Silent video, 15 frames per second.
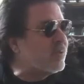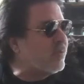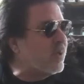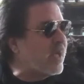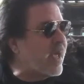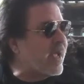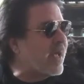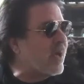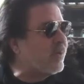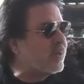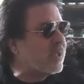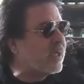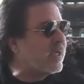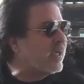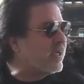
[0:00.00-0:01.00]
and we hang out
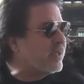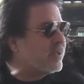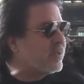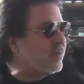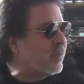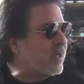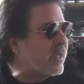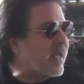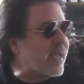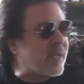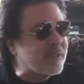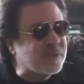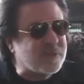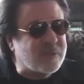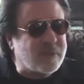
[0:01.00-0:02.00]
with the kids and we
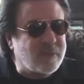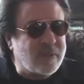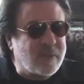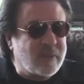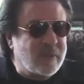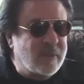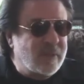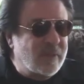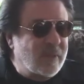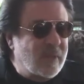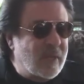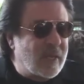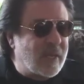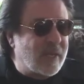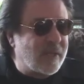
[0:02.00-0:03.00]
dance and
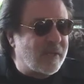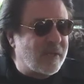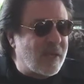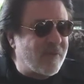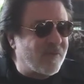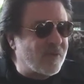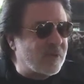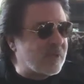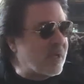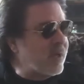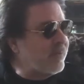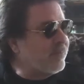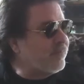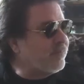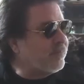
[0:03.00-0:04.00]
and have a good
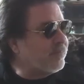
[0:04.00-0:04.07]
time.